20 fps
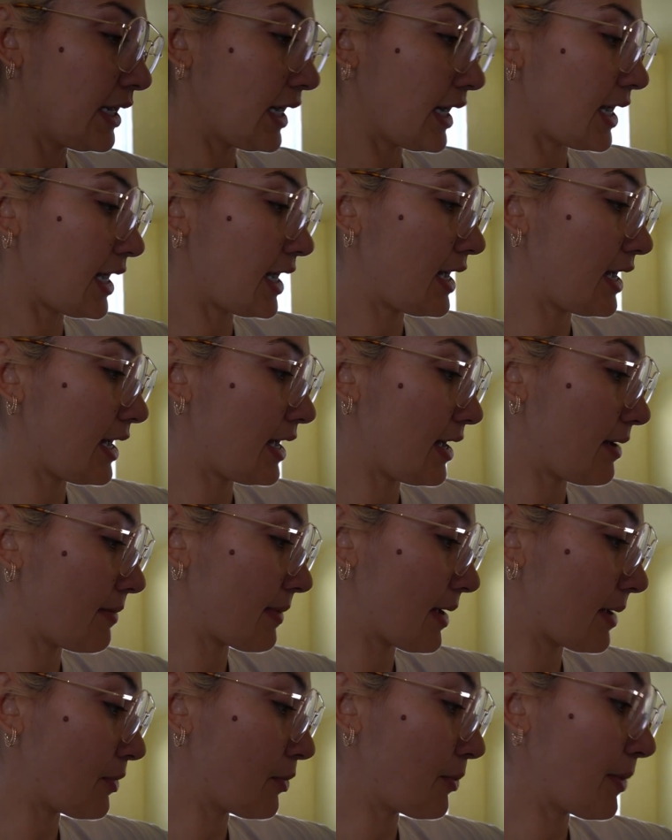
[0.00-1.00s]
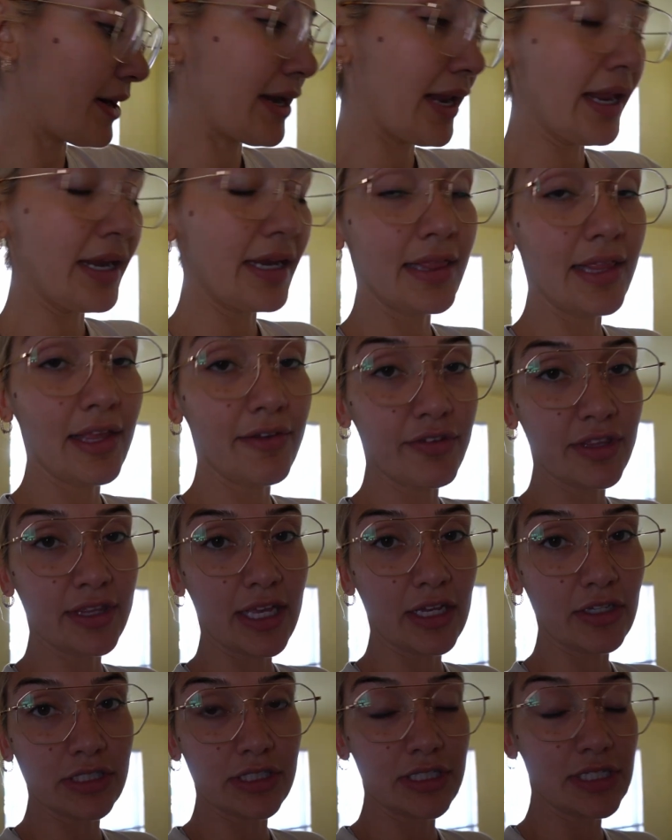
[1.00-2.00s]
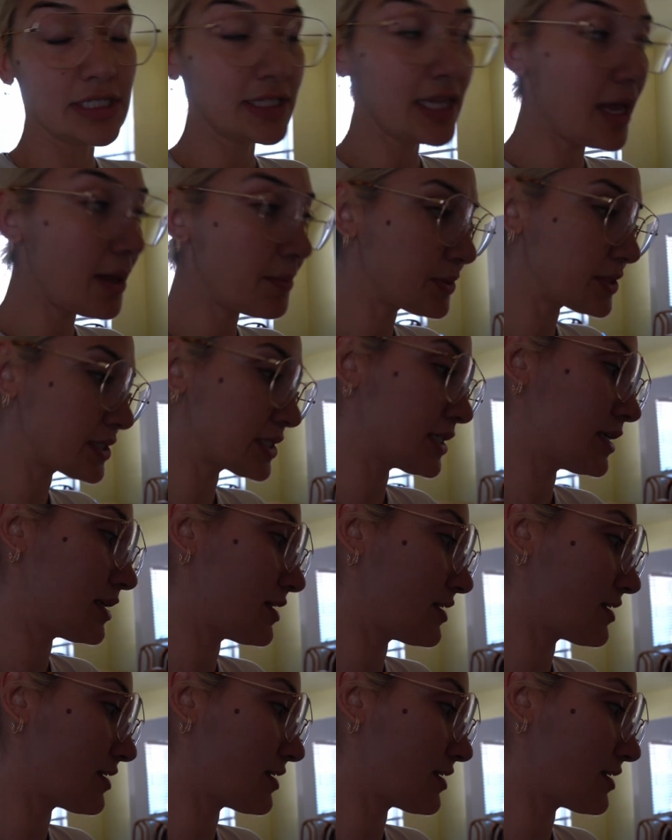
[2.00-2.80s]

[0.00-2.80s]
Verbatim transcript: Um, I'm about at 11,000 steps,